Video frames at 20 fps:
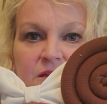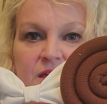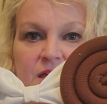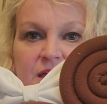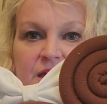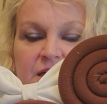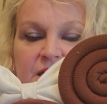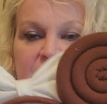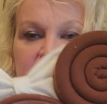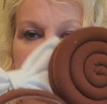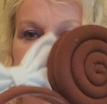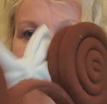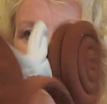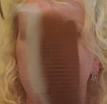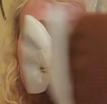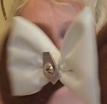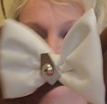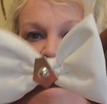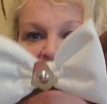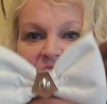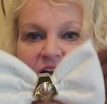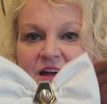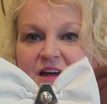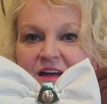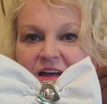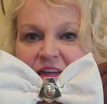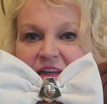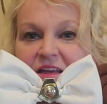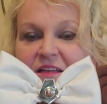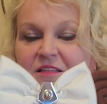and
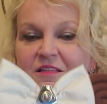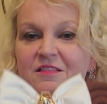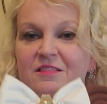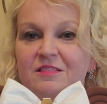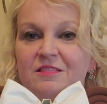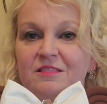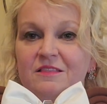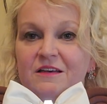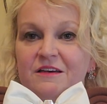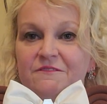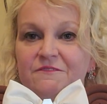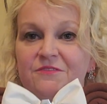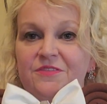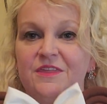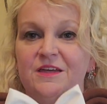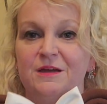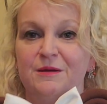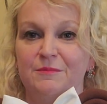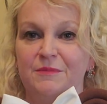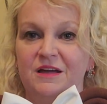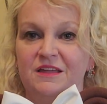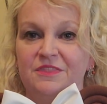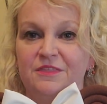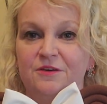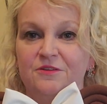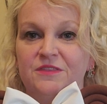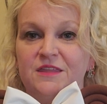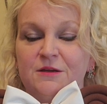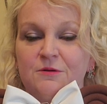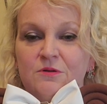I loved them. I
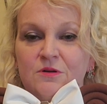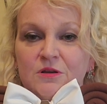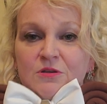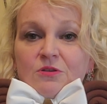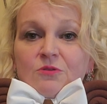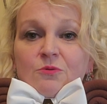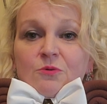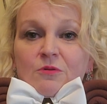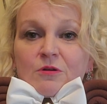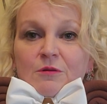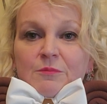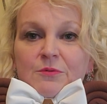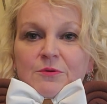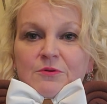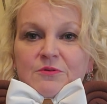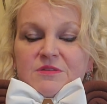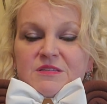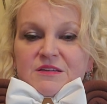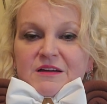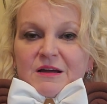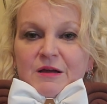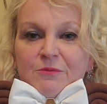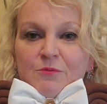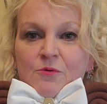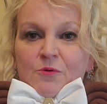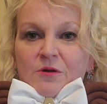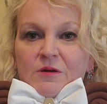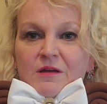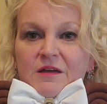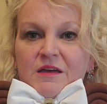thought they were adorable. So I
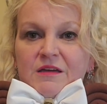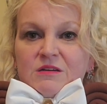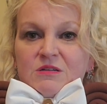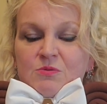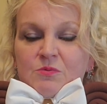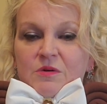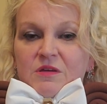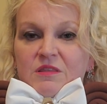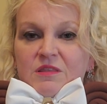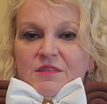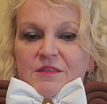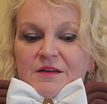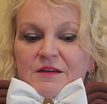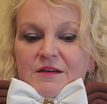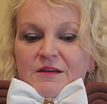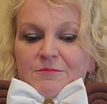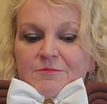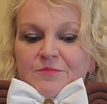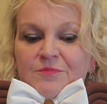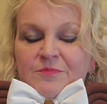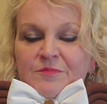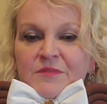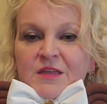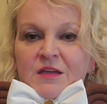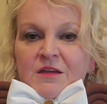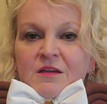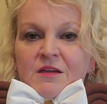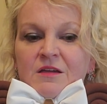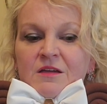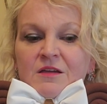wore it with um,
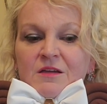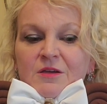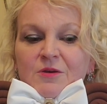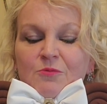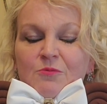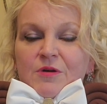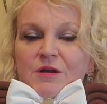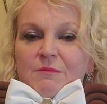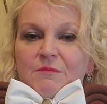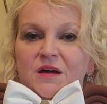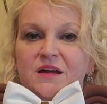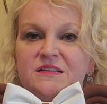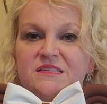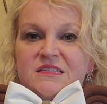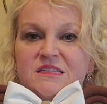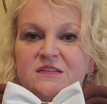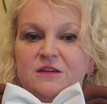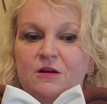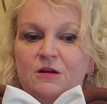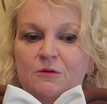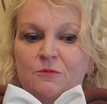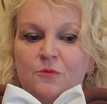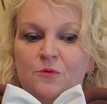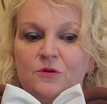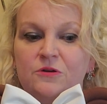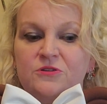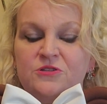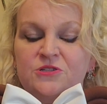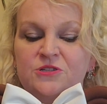one of my Star Wars